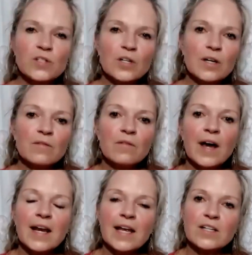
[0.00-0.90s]
started
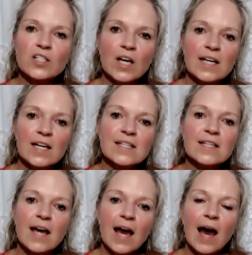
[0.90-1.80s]
writing Jess,
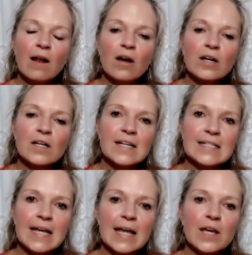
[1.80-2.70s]
how long did it
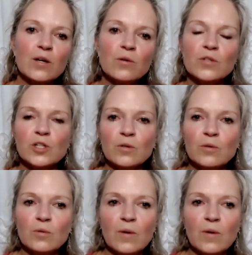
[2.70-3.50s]
take you to